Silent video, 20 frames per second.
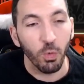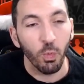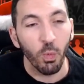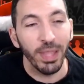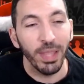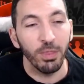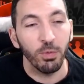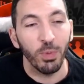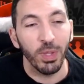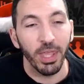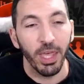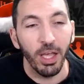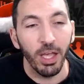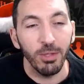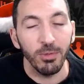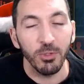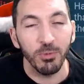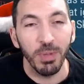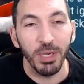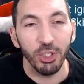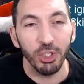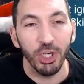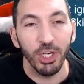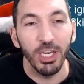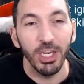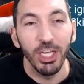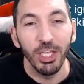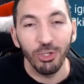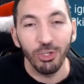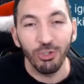went with Helm
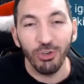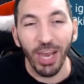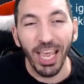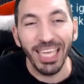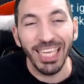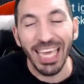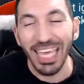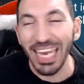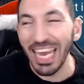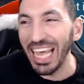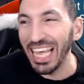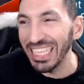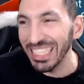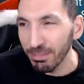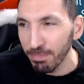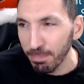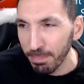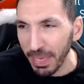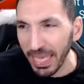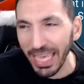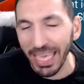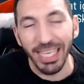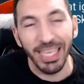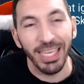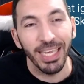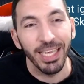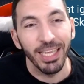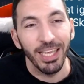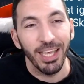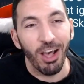Smasher to try and get as big